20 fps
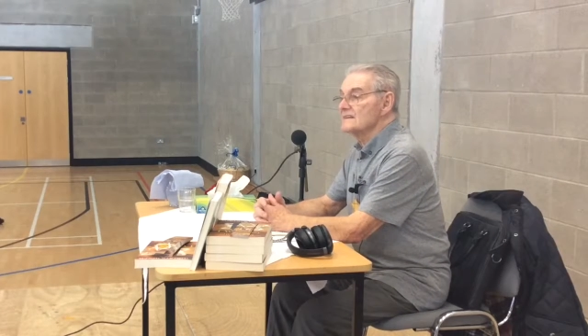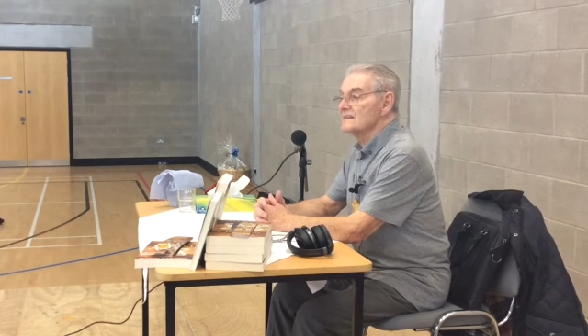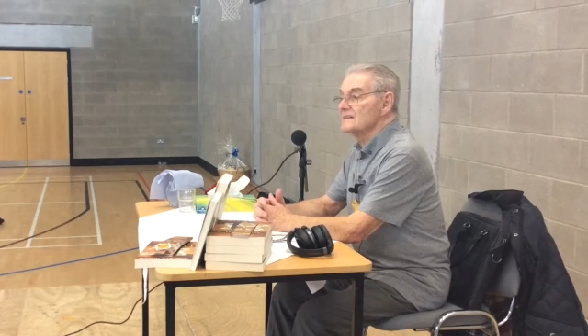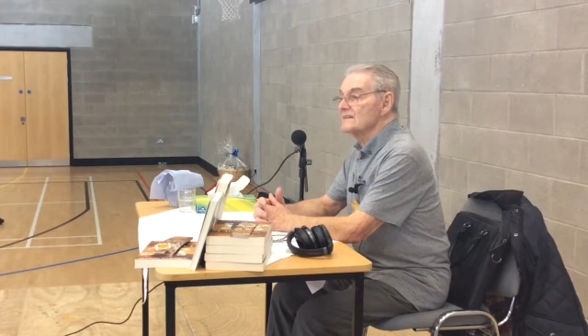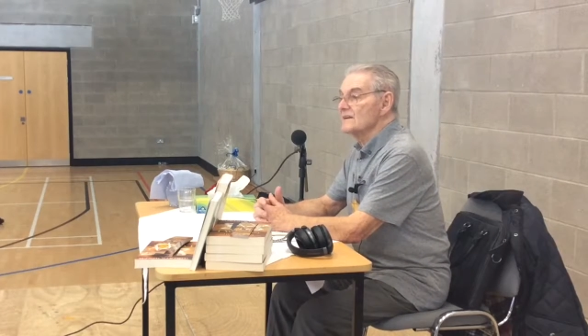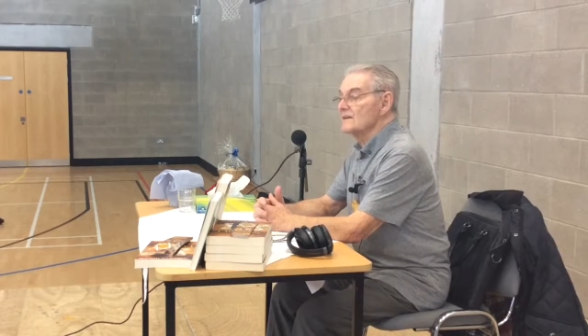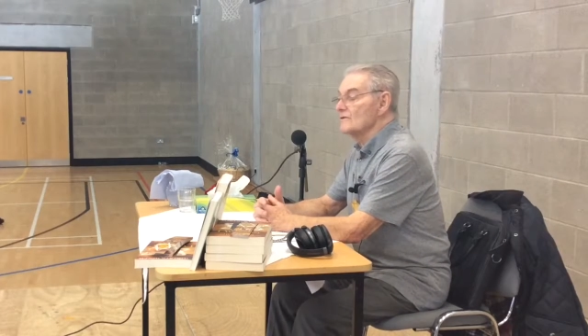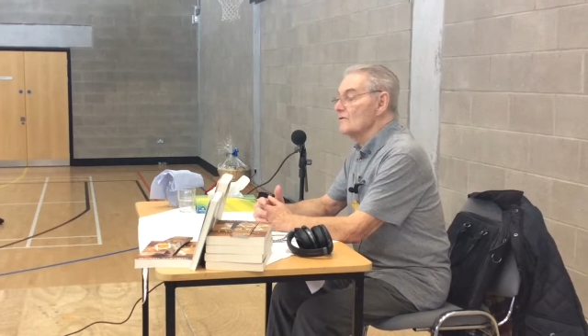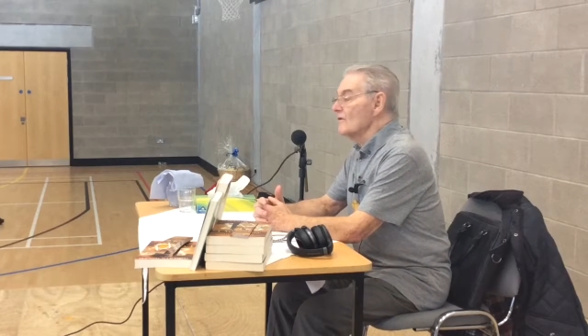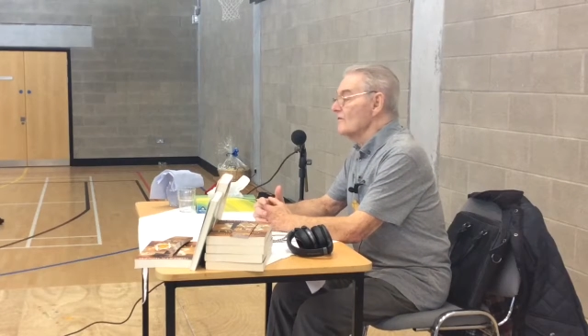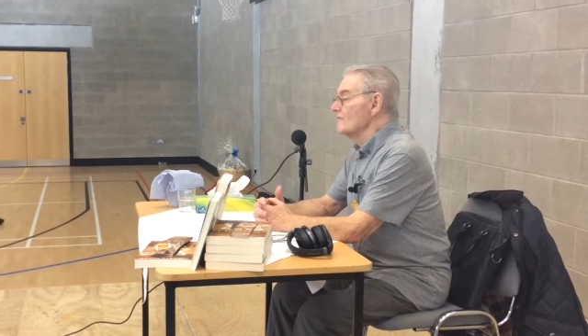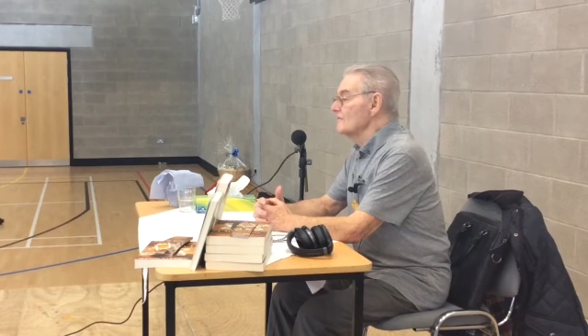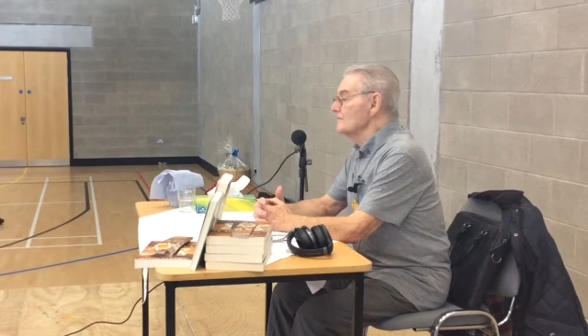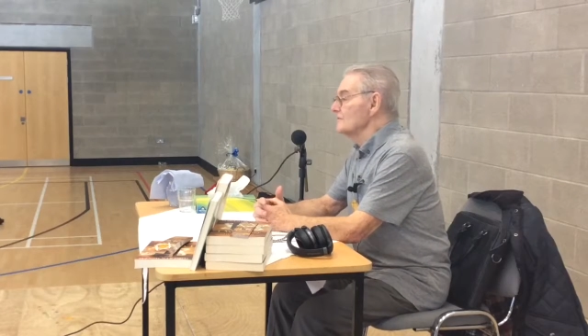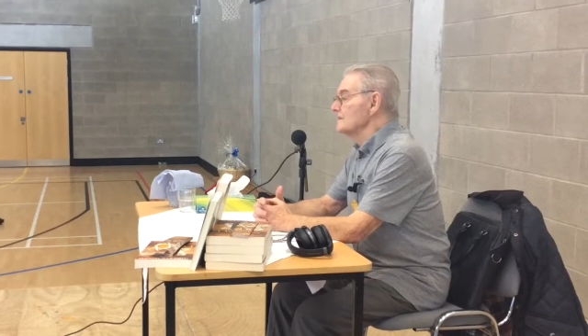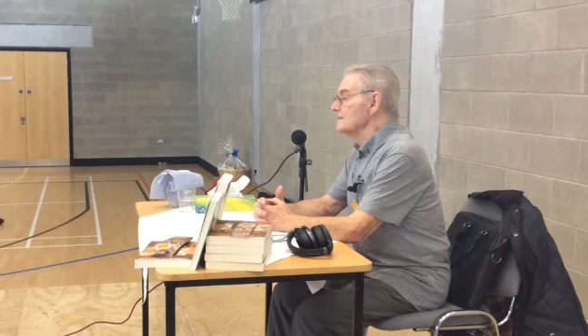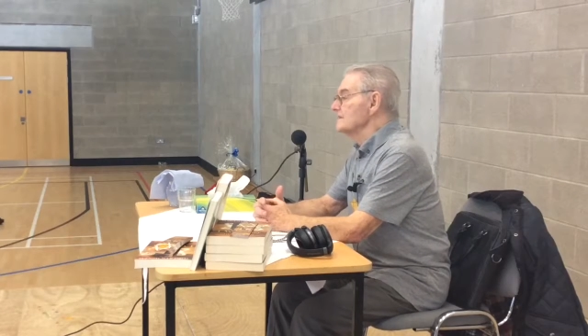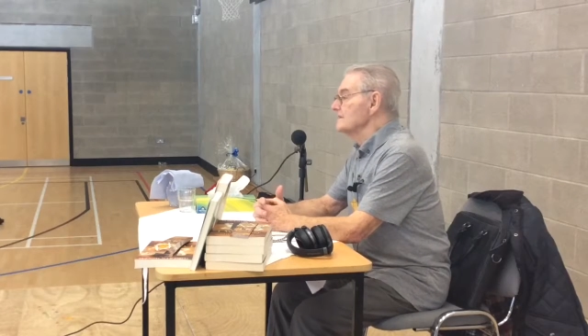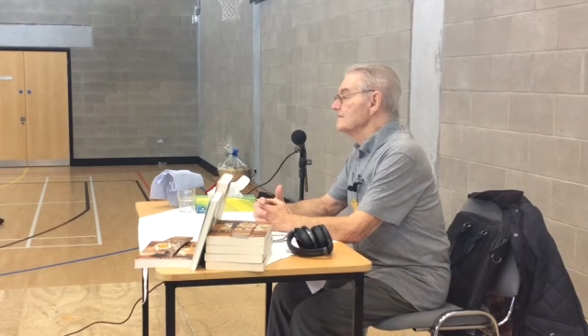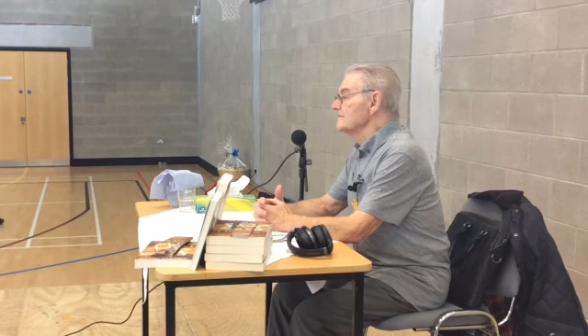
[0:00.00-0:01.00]
that the
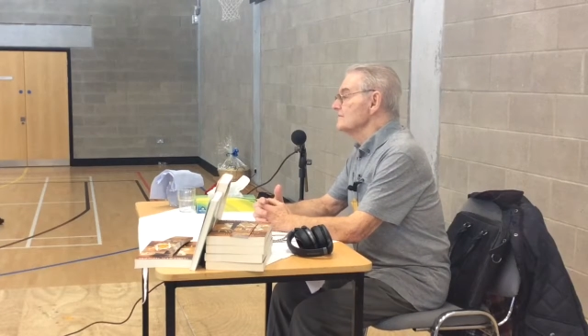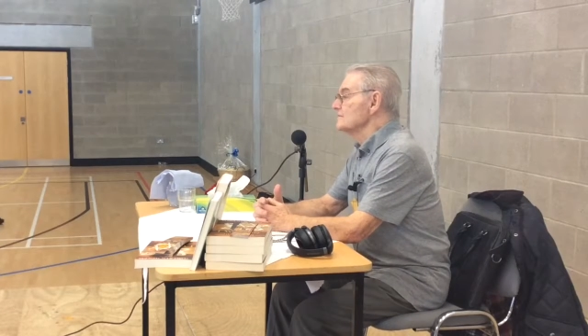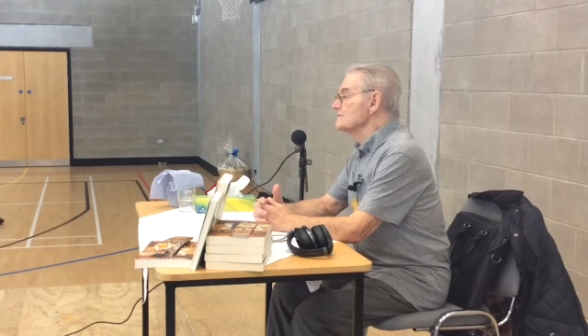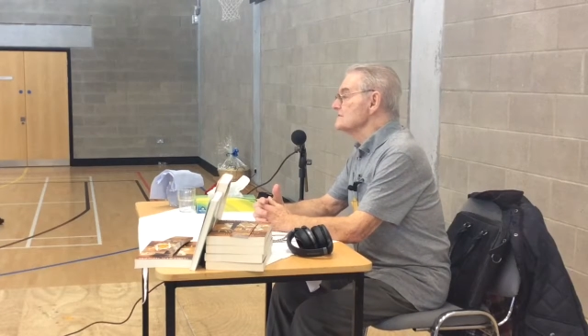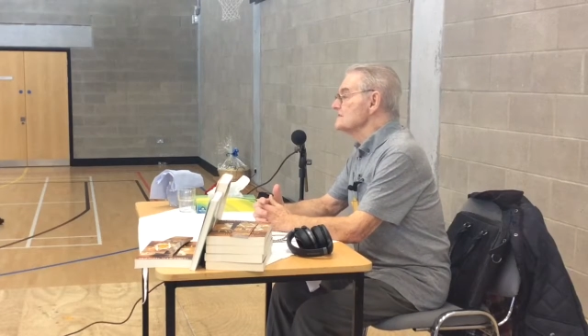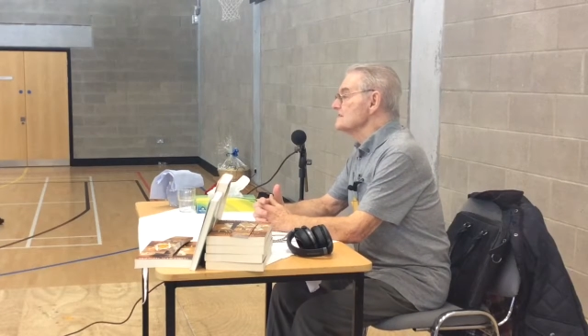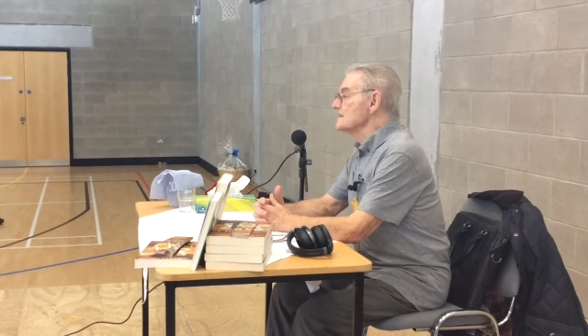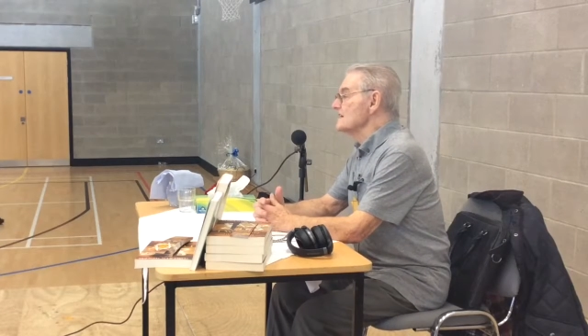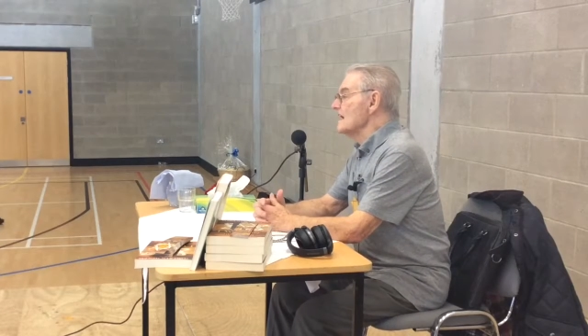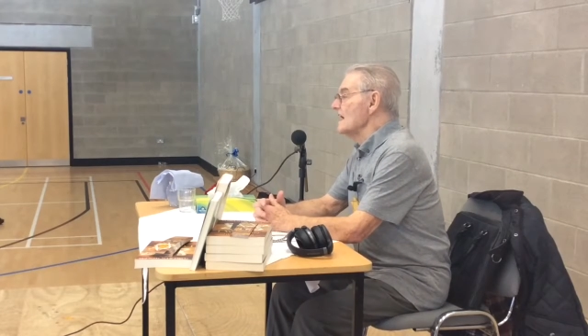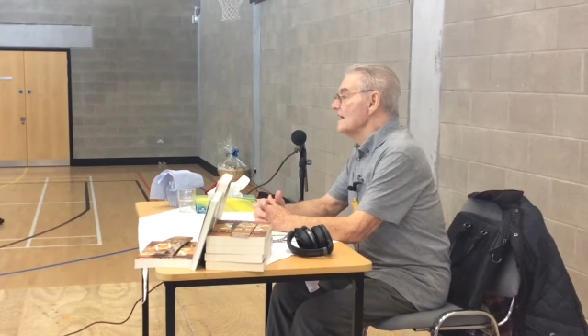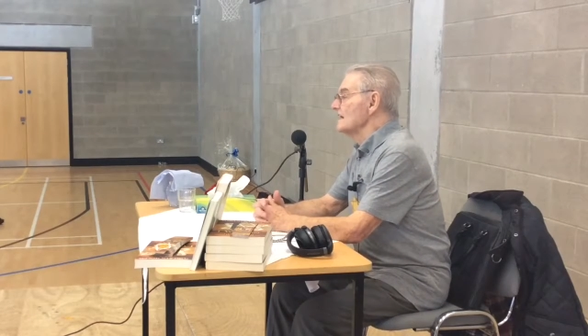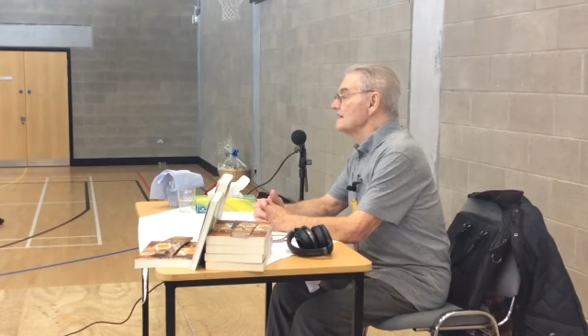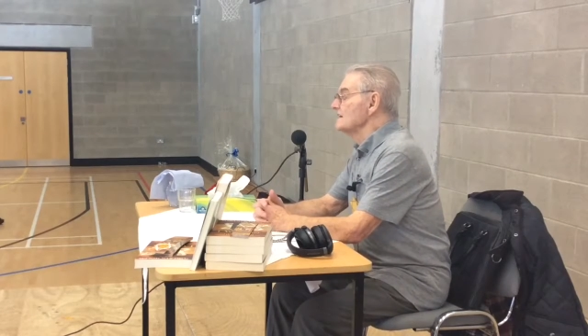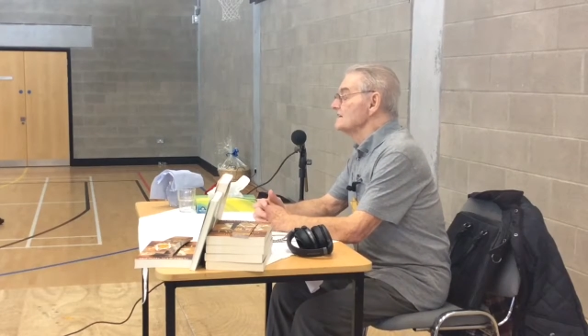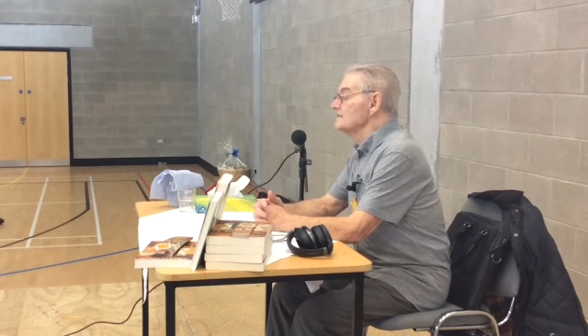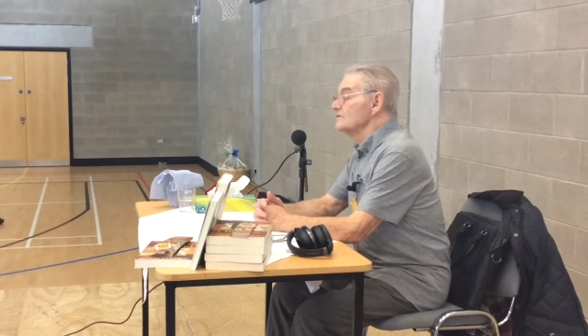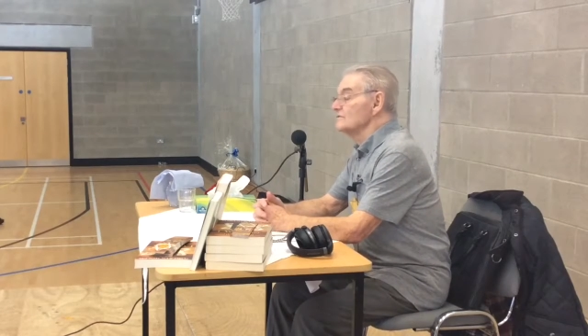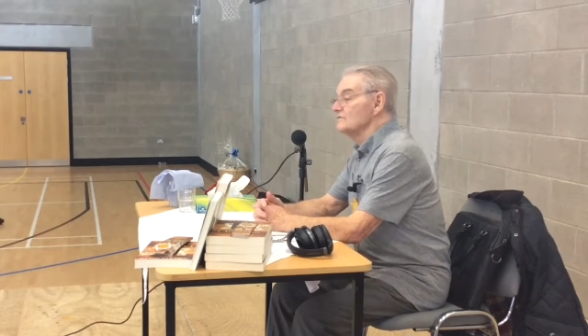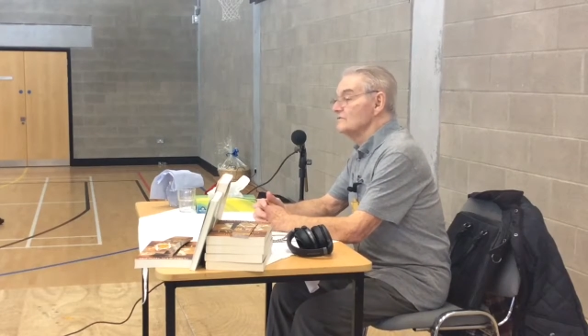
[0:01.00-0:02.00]
government was
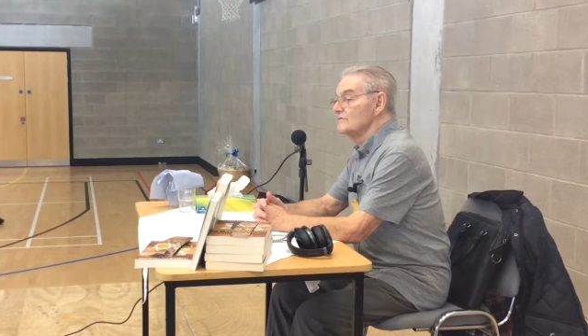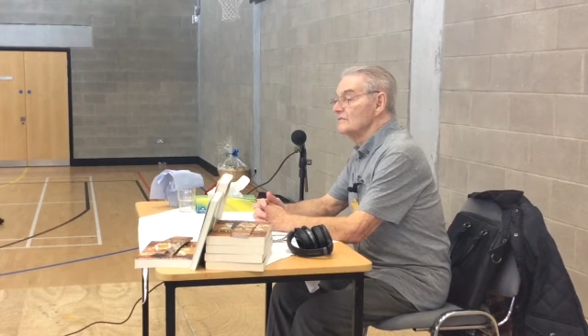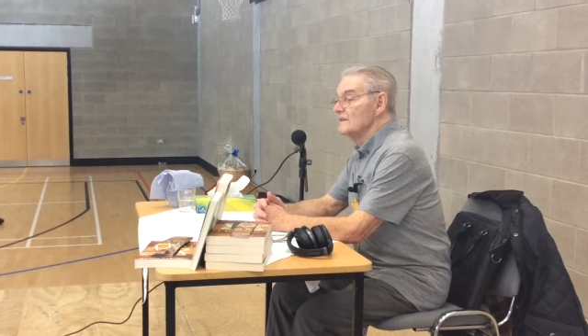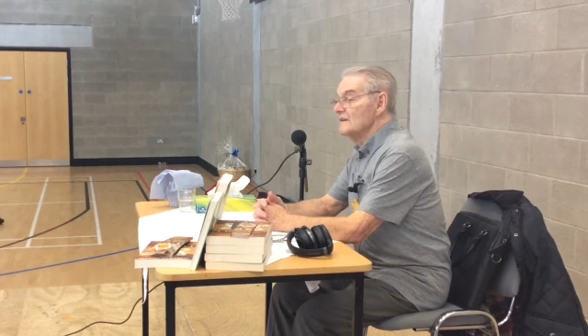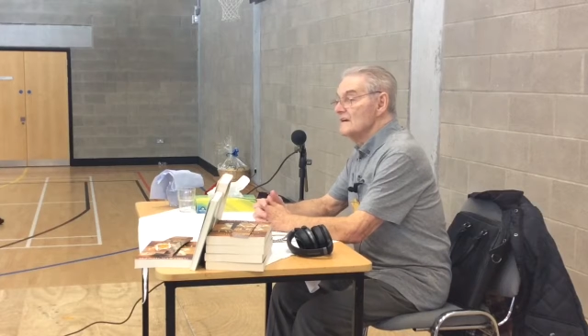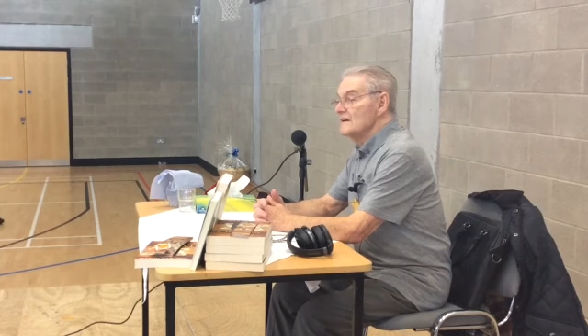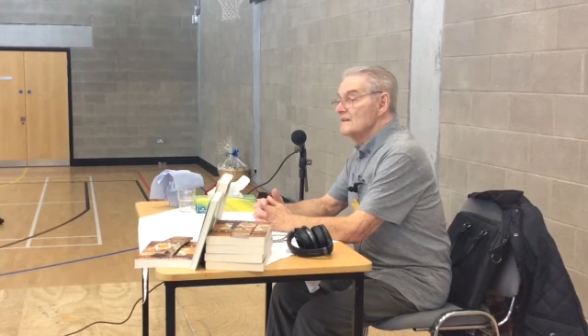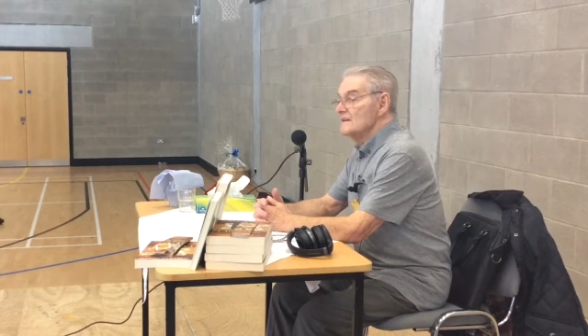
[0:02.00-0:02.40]
trying to